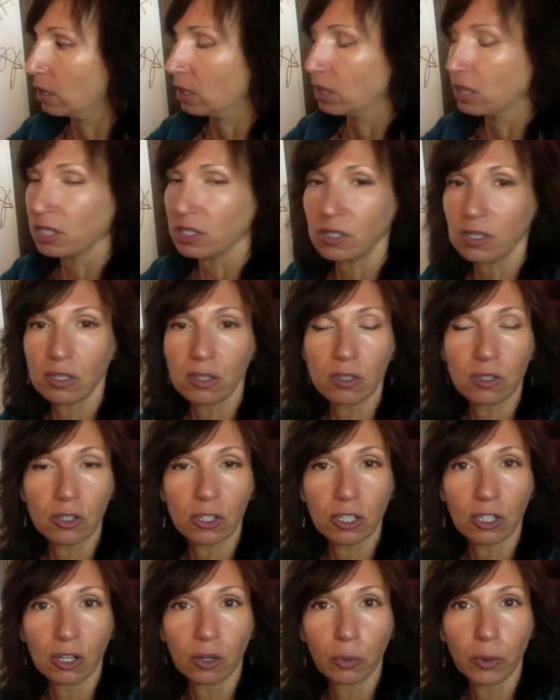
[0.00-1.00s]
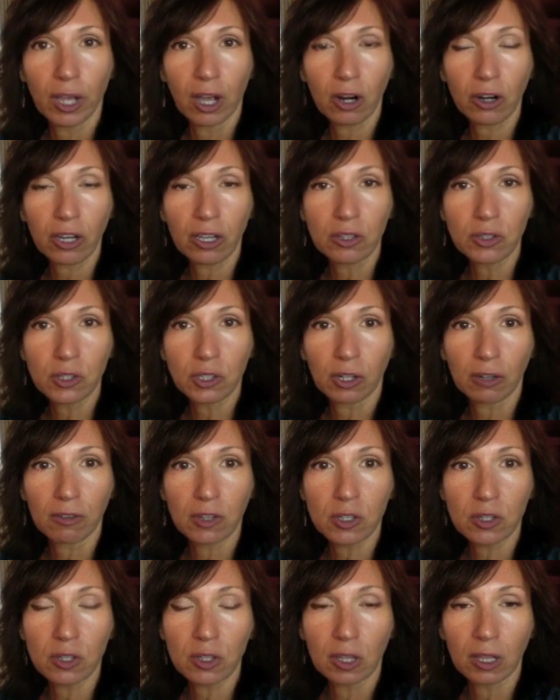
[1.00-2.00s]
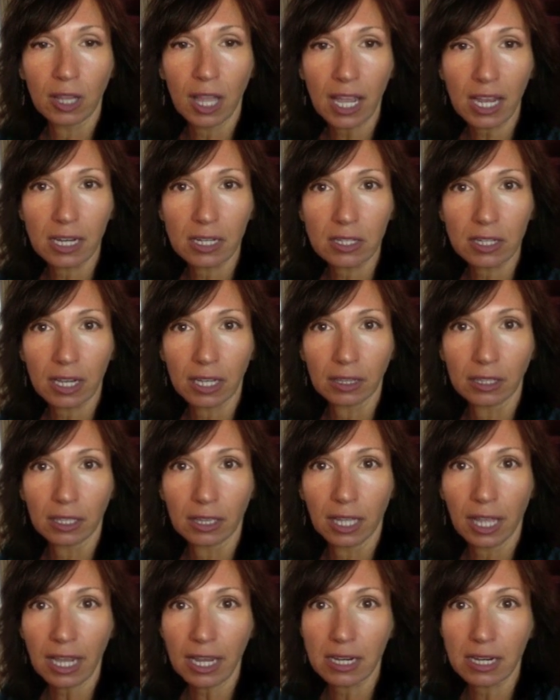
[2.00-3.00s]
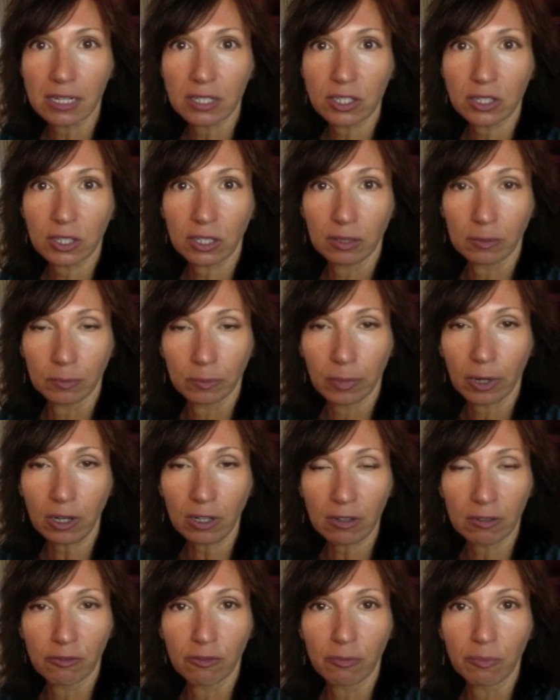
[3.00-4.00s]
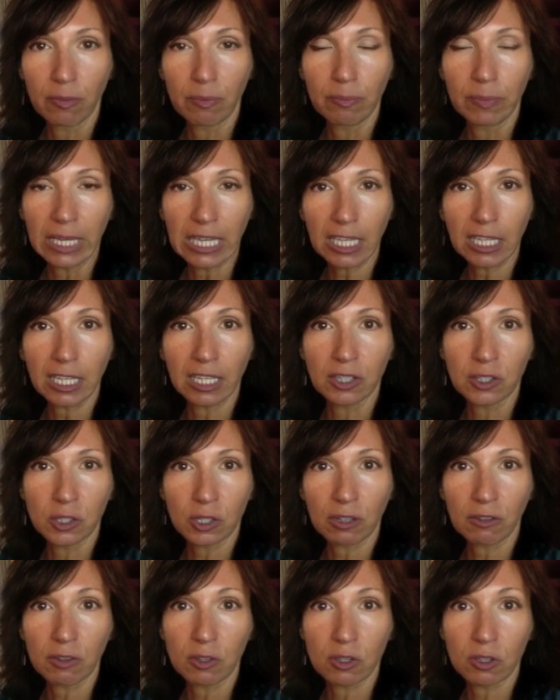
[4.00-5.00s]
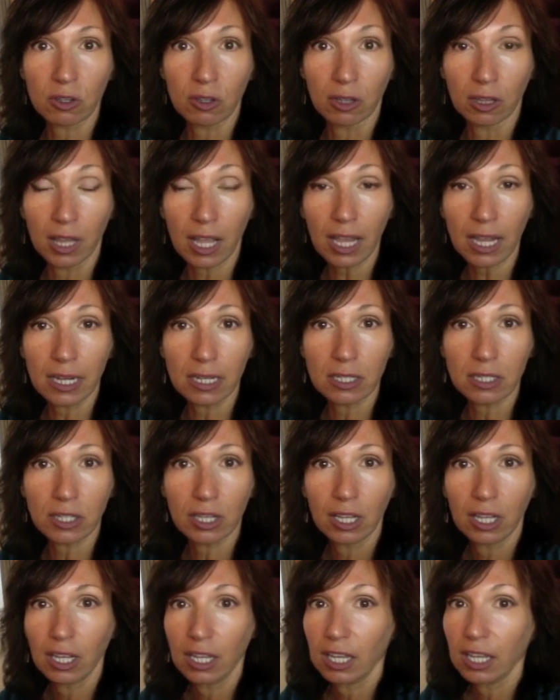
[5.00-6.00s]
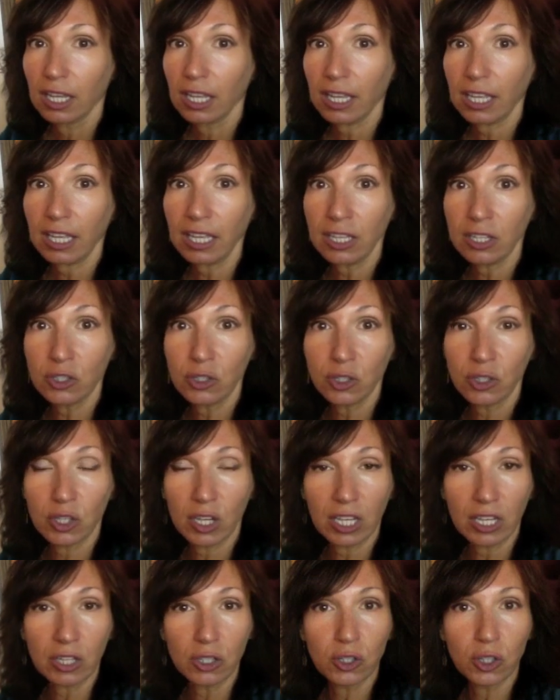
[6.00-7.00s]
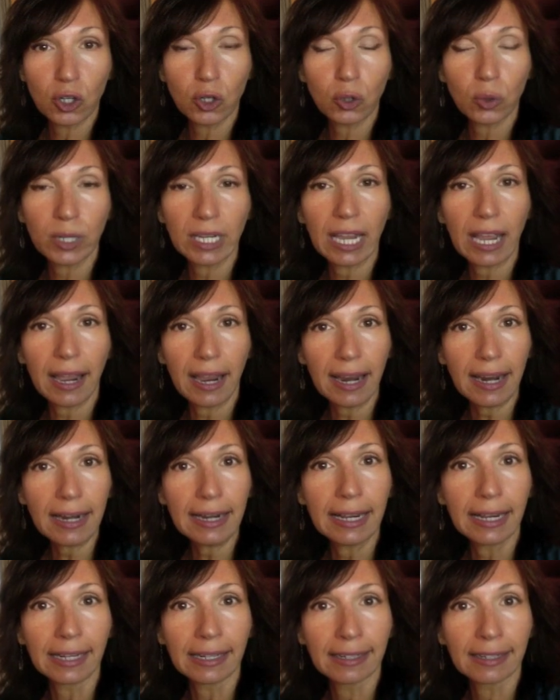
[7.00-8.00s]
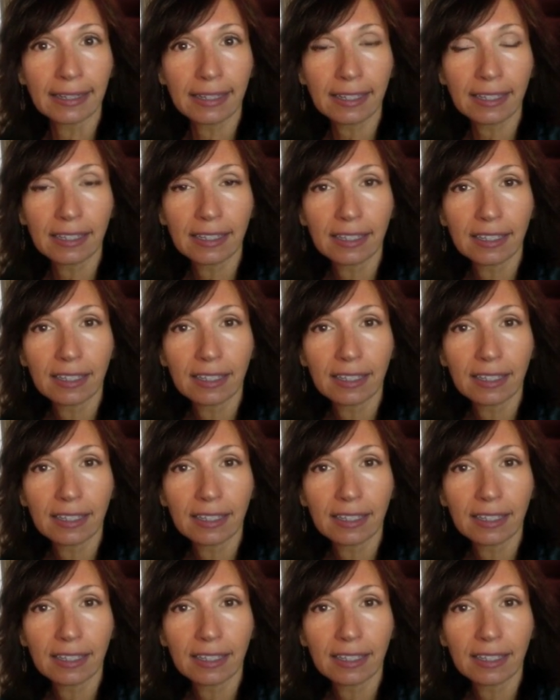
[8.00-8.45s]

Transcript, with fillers: This is, you know, we are in service to the light, and the light, and part of being in service to the light is, is creating